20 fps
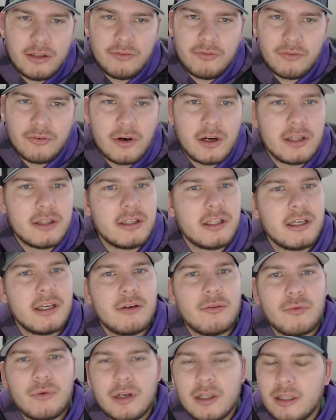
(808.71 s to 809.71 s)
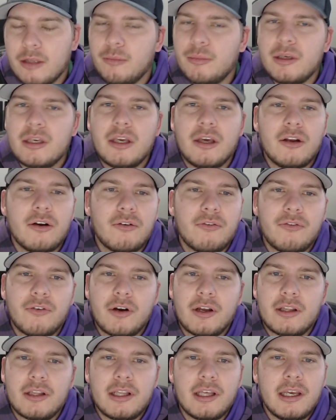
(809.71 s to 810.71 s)
friendly, really beginner
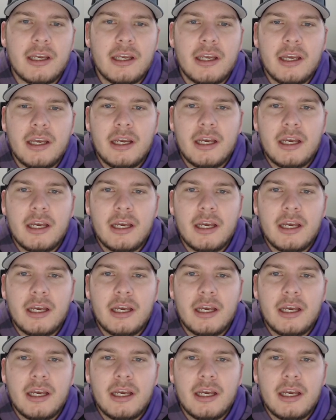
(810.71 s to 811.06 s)
friendly.